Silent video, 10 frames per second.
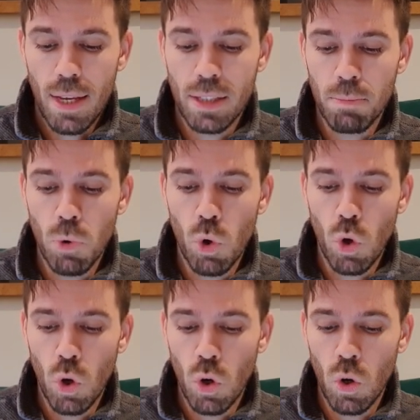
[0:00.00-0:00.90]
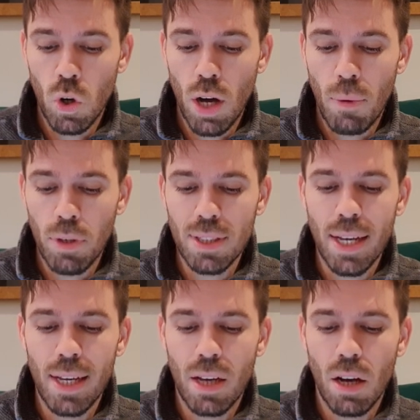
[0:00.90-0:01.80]
It's more, I want to
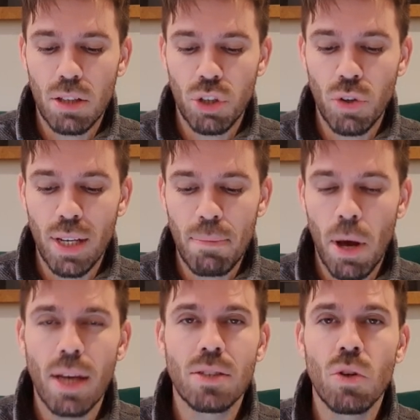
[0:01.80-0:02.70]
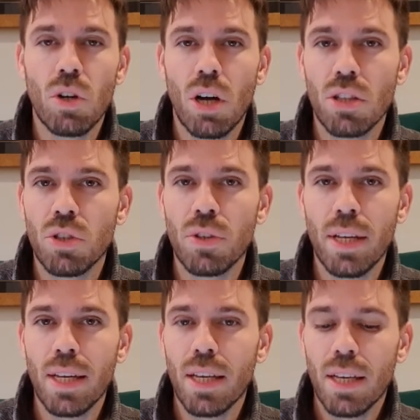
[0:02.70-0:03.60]
say cartoony, but it's not
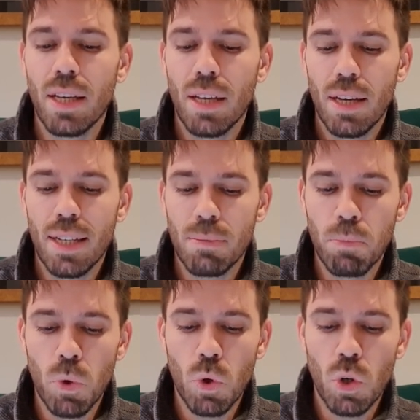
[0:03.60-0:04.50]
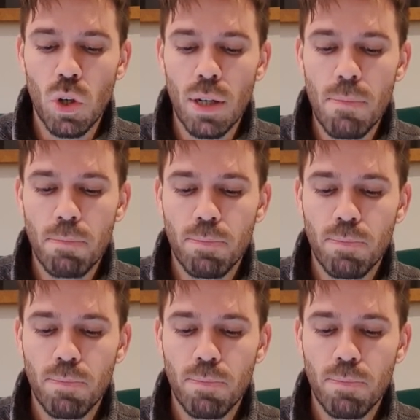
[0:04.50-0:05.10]
cartoony. It's more.